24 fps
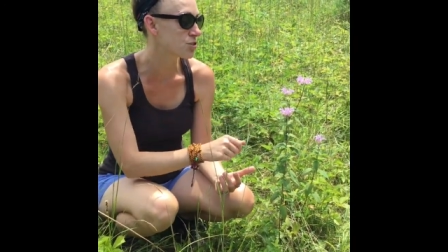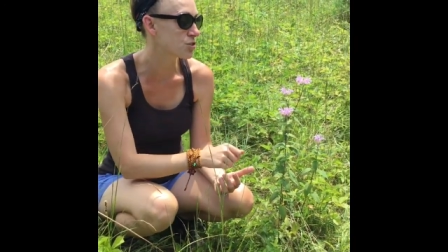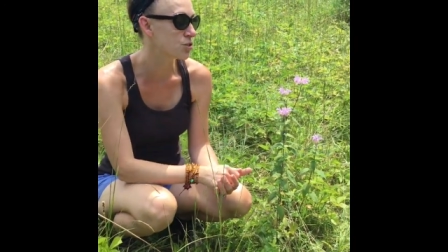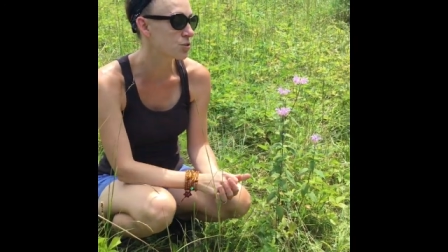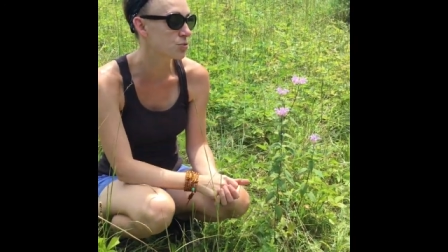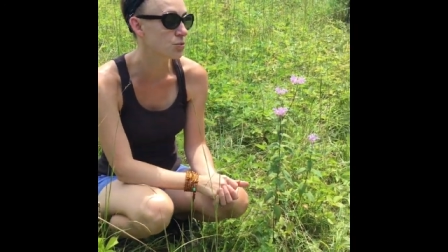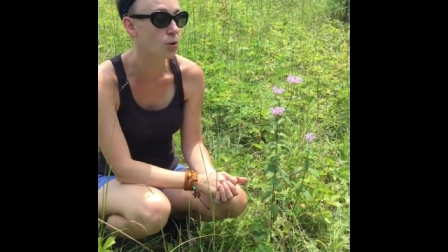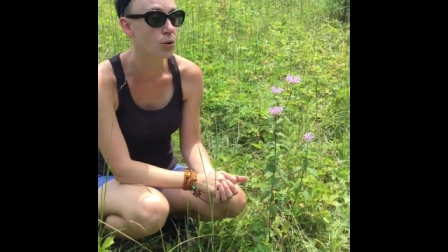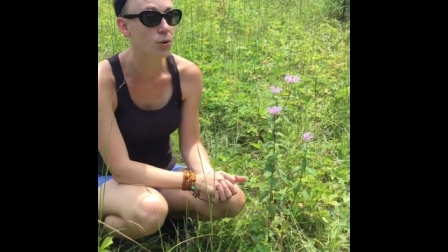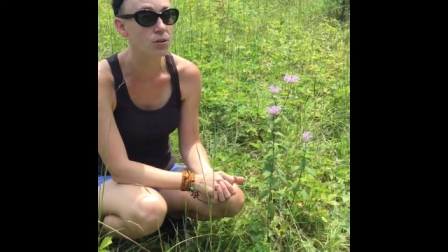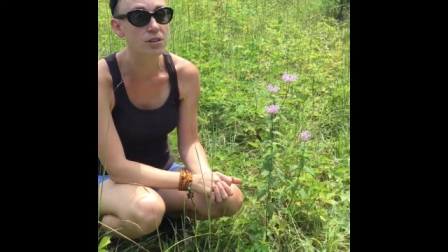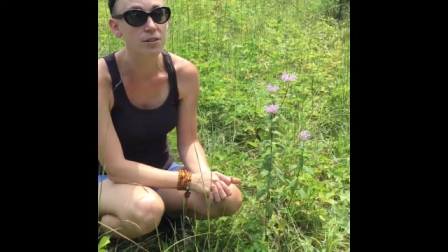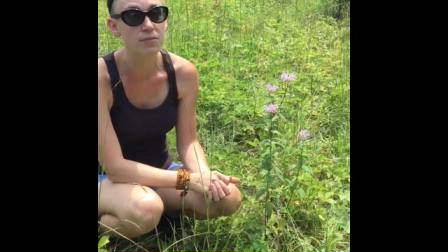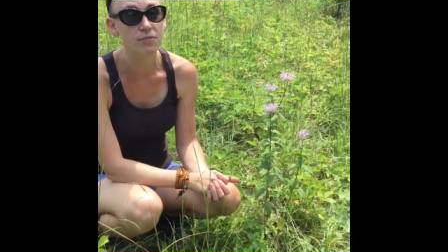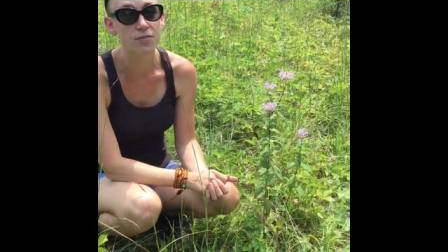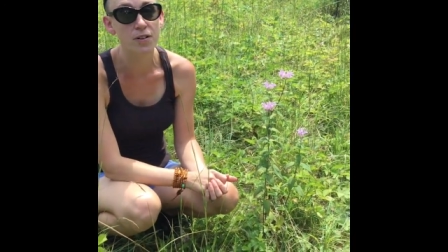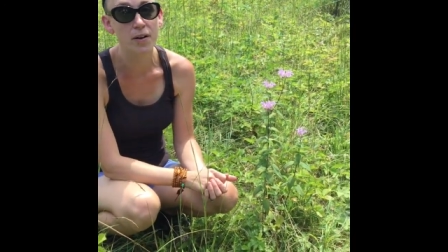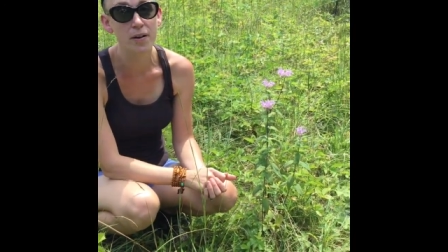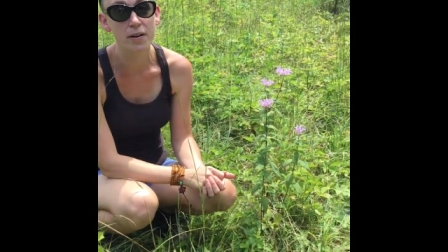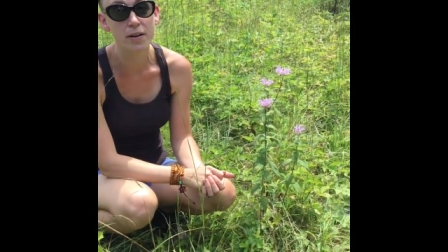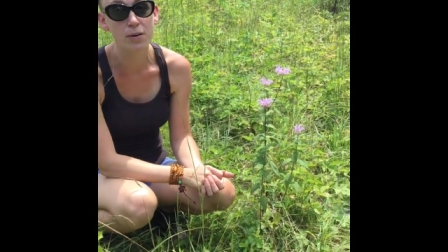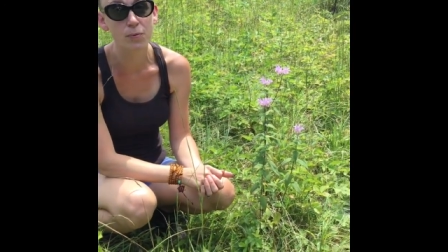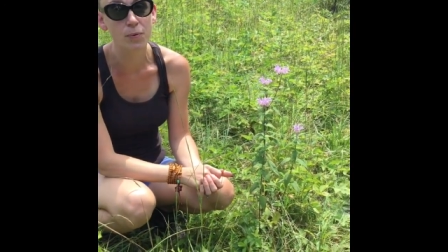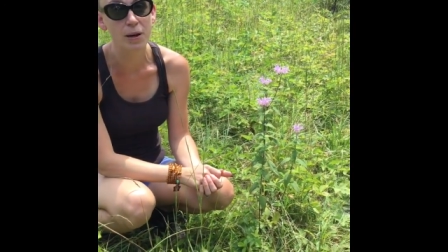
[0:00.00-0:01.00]
too hold up
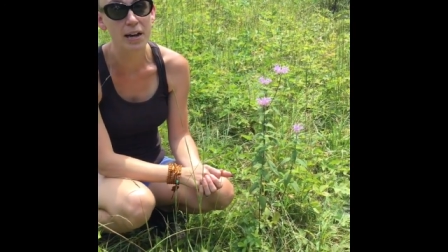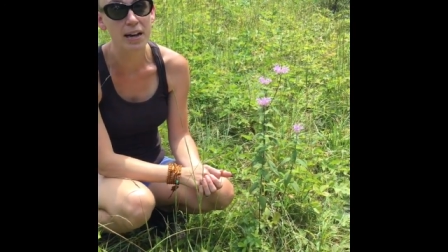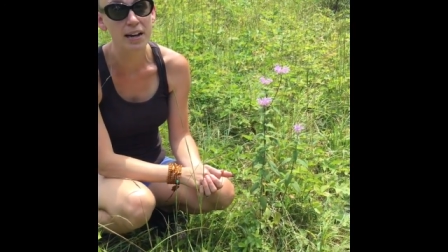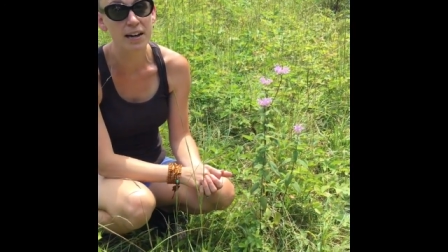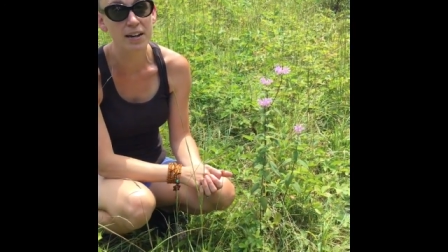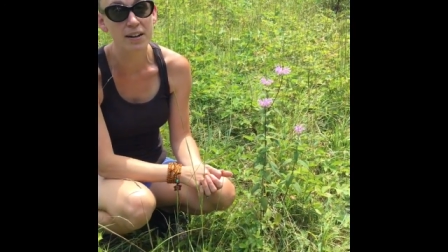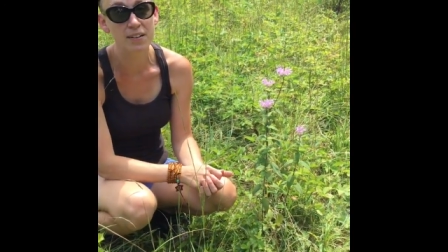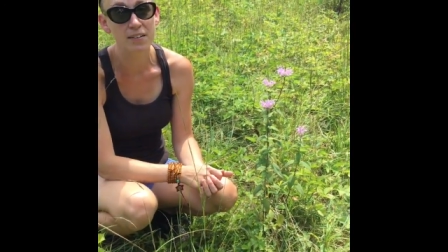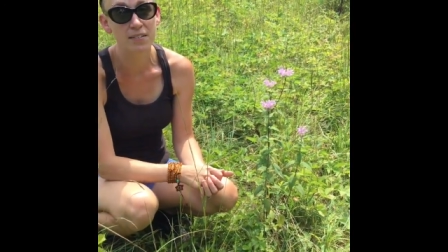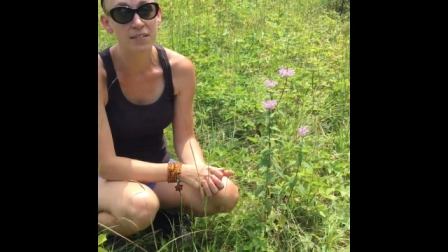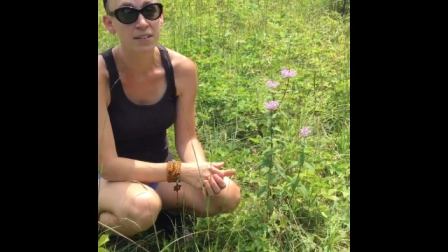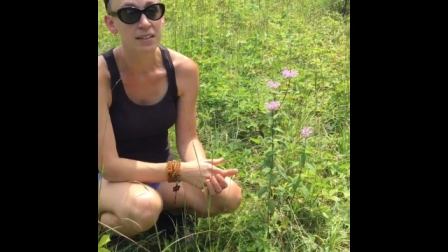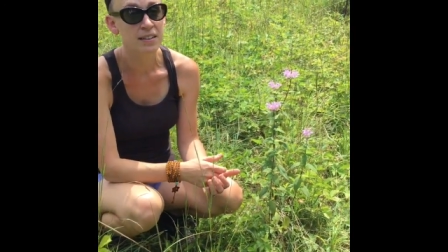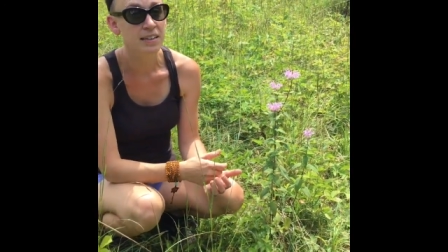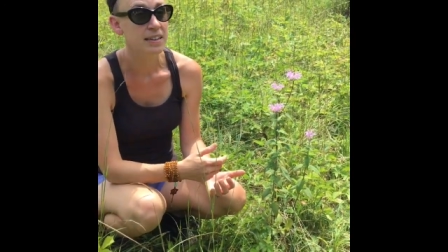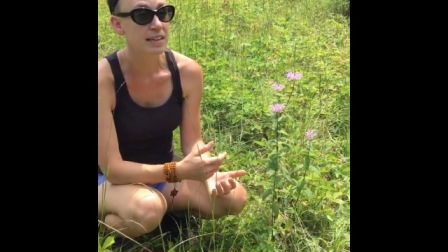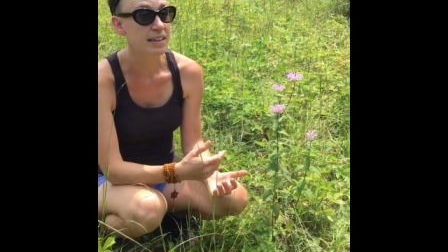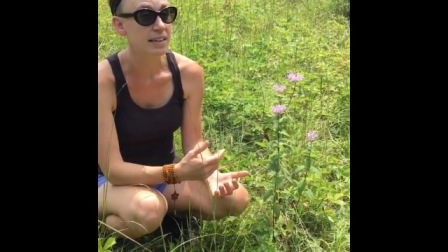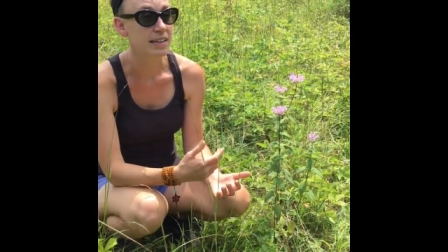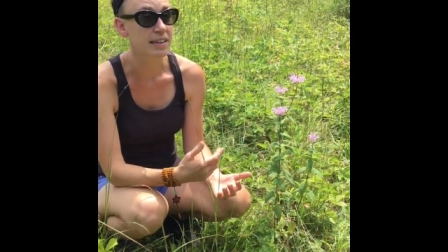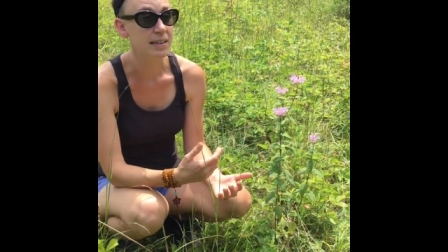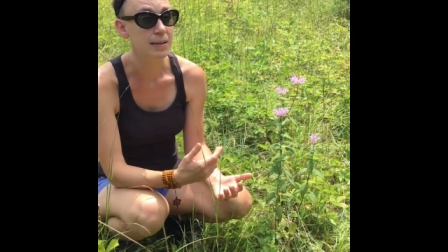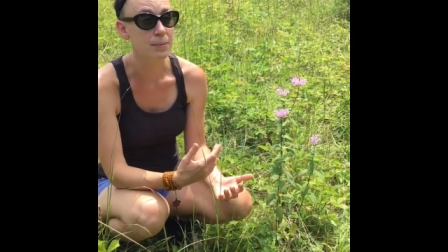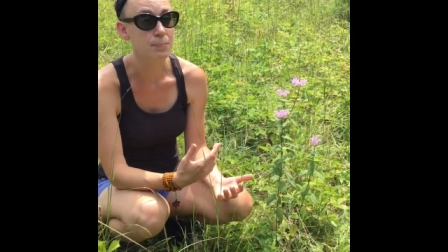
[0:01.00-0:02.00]
very well
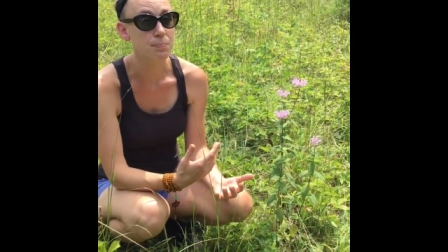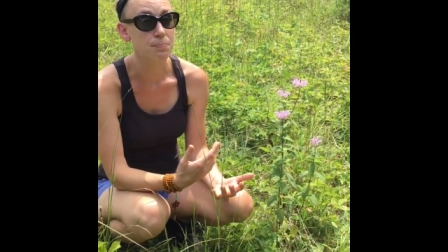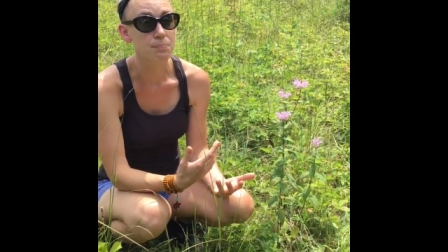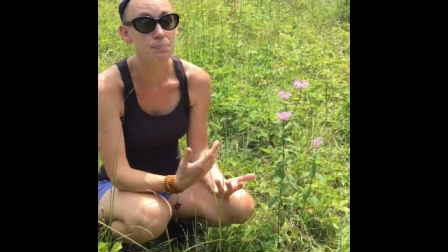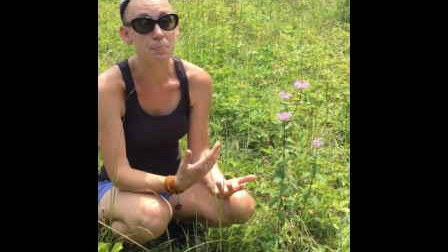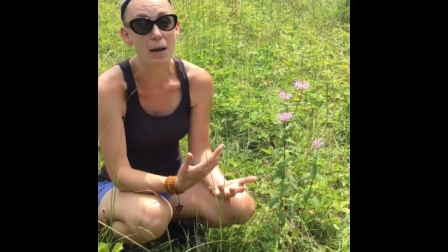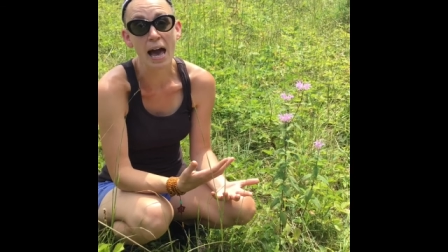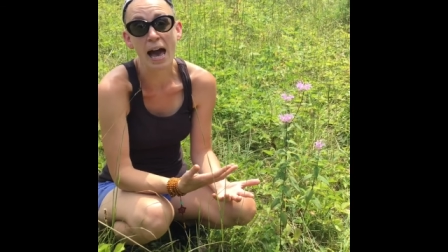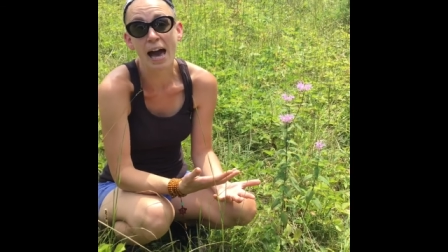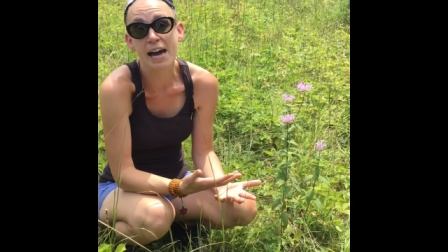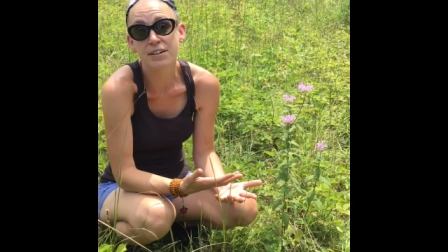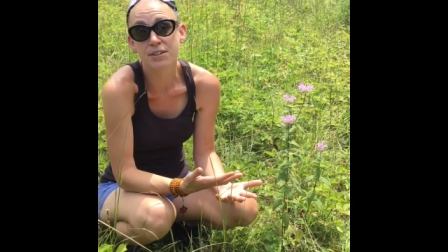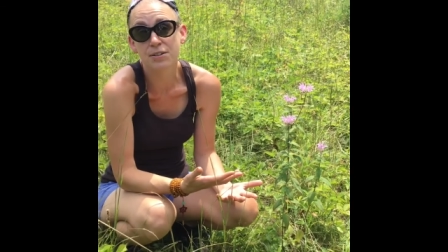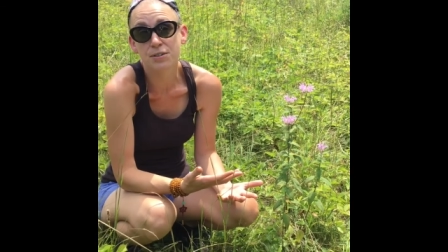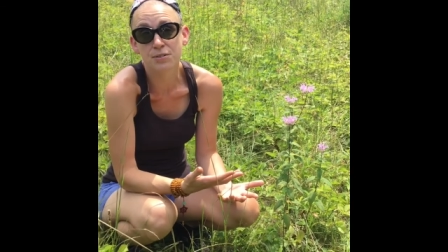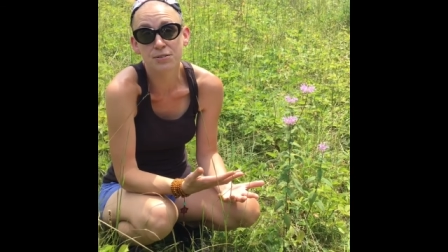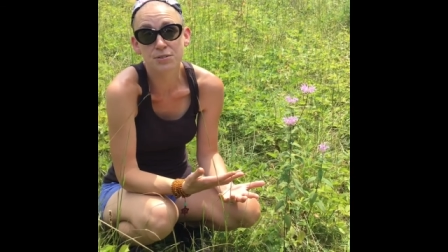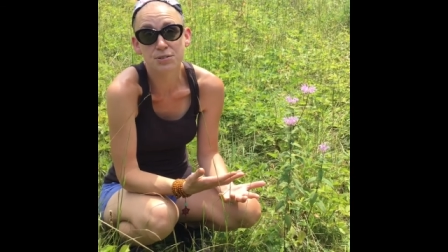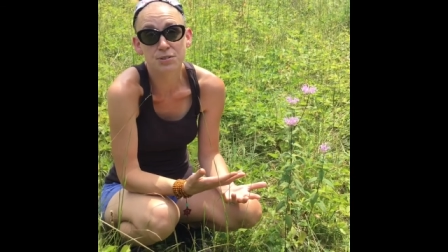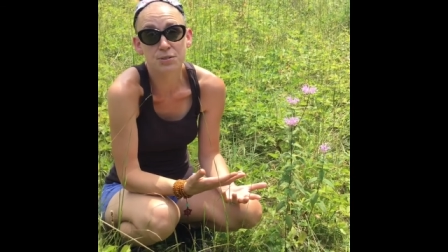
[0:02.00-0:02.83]
in batters.